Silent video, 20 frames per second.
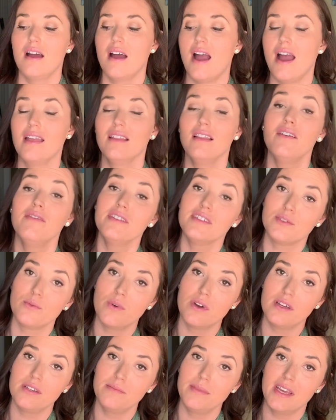I love this
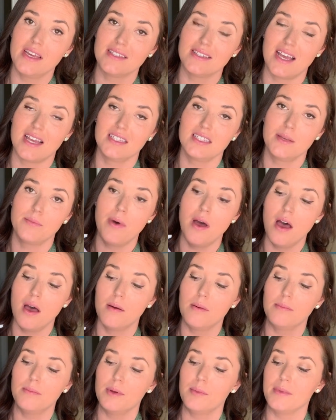one because it has the
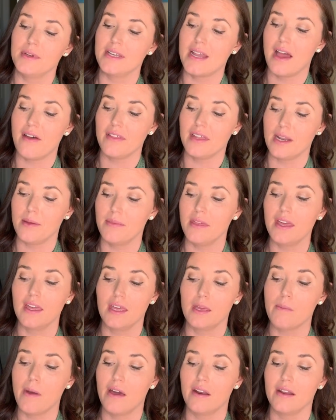pump, but now that I'm
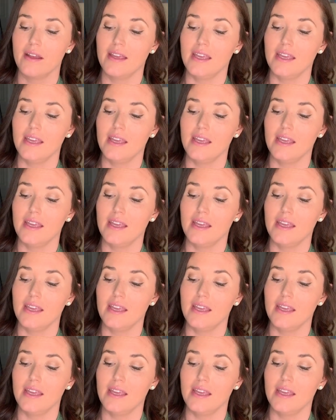thinking about it,